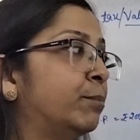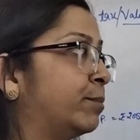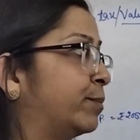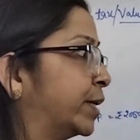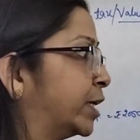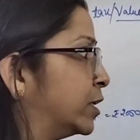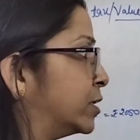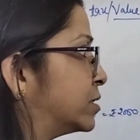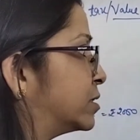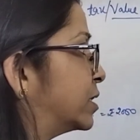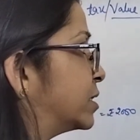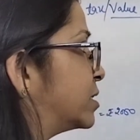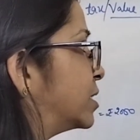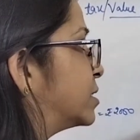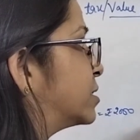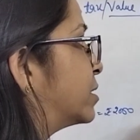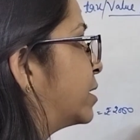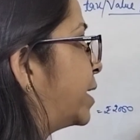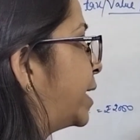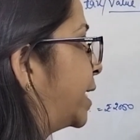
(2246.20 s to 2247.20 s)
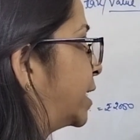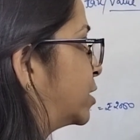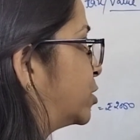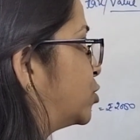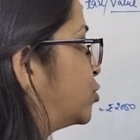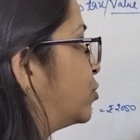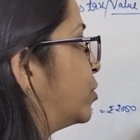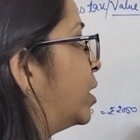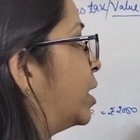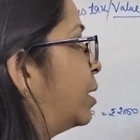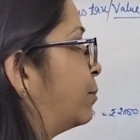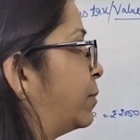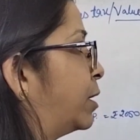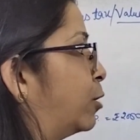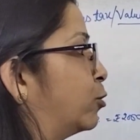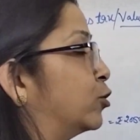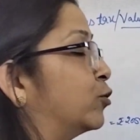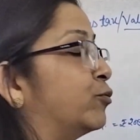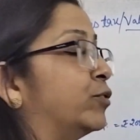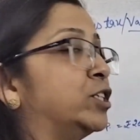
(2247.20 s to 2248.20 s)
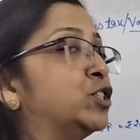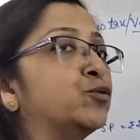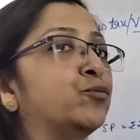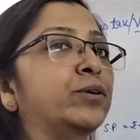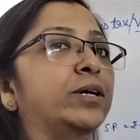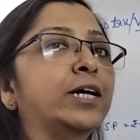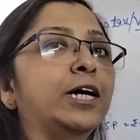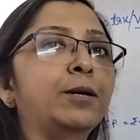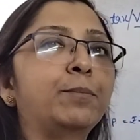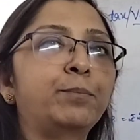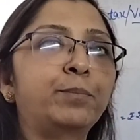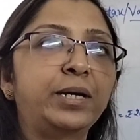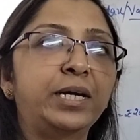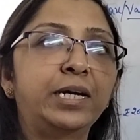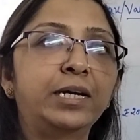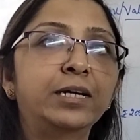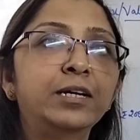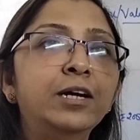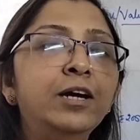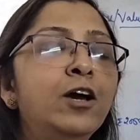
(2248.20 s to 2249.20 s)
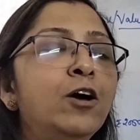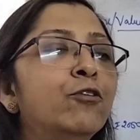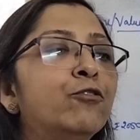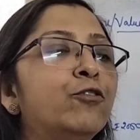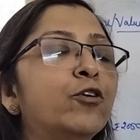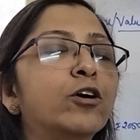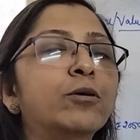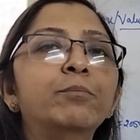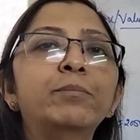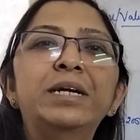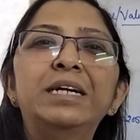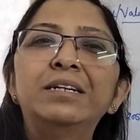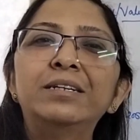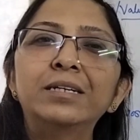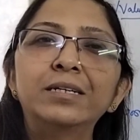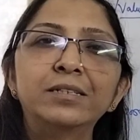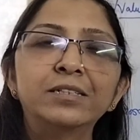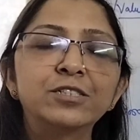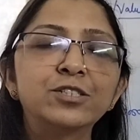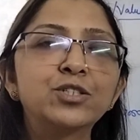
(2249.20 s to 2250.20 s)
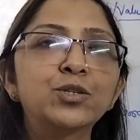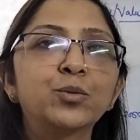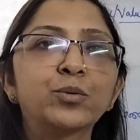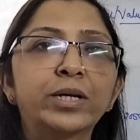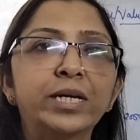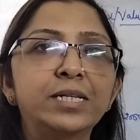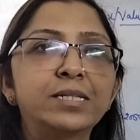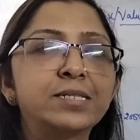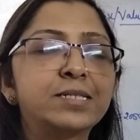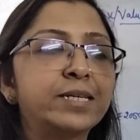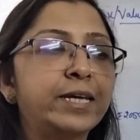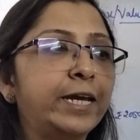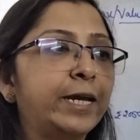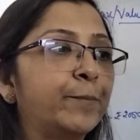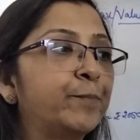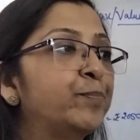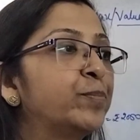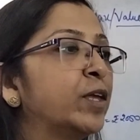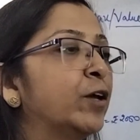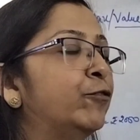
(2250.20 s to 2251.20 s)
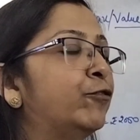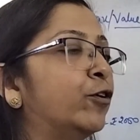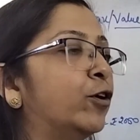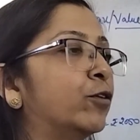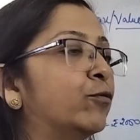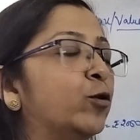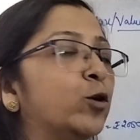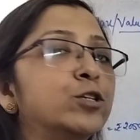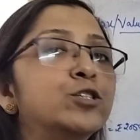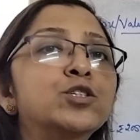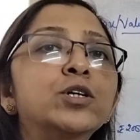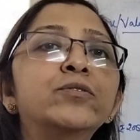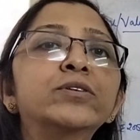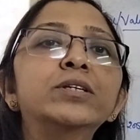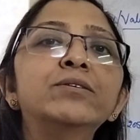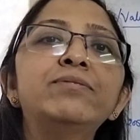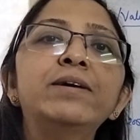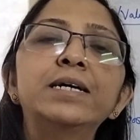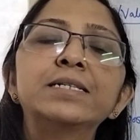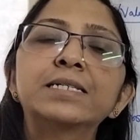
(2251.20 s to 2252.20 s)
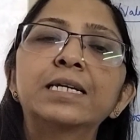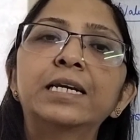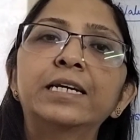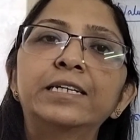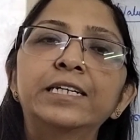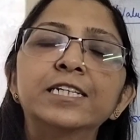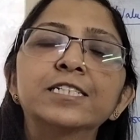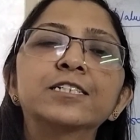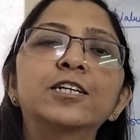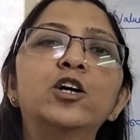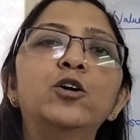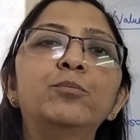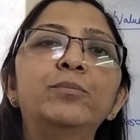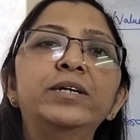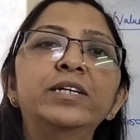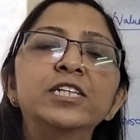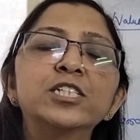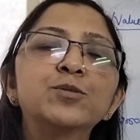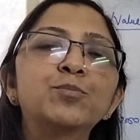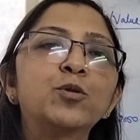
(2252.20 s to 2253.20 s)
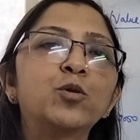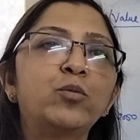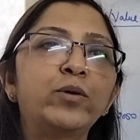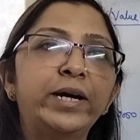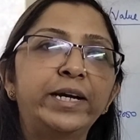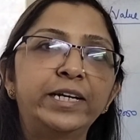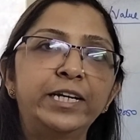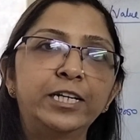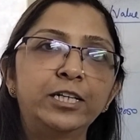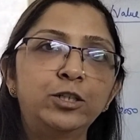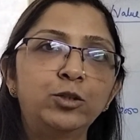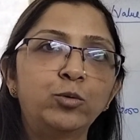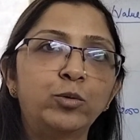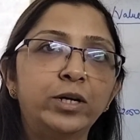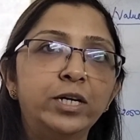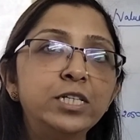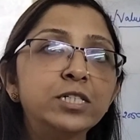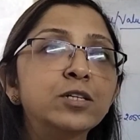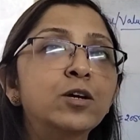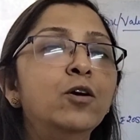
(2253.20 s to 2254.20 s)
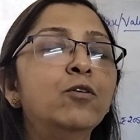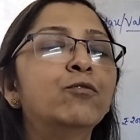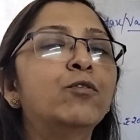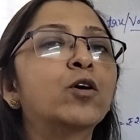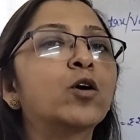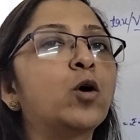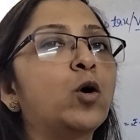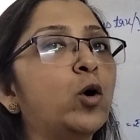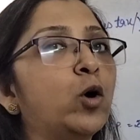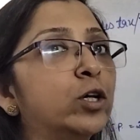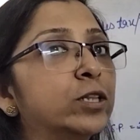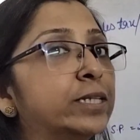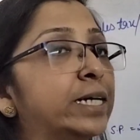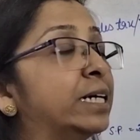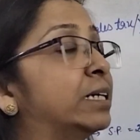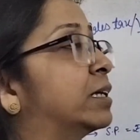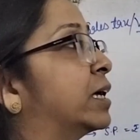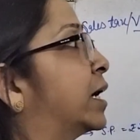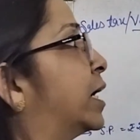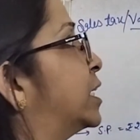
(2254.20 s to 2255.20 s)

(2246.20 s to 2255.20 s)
because this is the extra amount which we are paying for maintenance, you can say, for whatsoever the facilities government is providing to us. For all that they